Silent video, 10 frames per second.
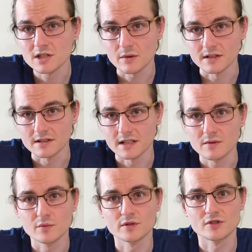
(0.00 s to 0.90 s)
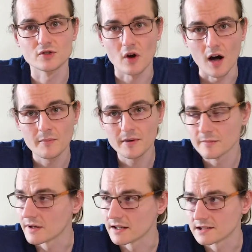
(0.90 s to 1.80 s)
quality would drop,
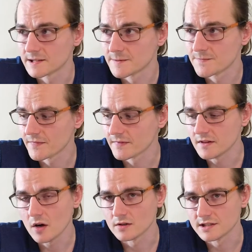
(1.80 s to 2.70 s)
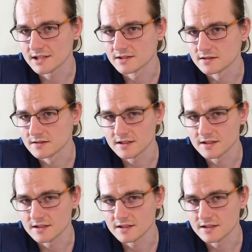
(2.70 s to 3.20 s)
but no, it doesn't.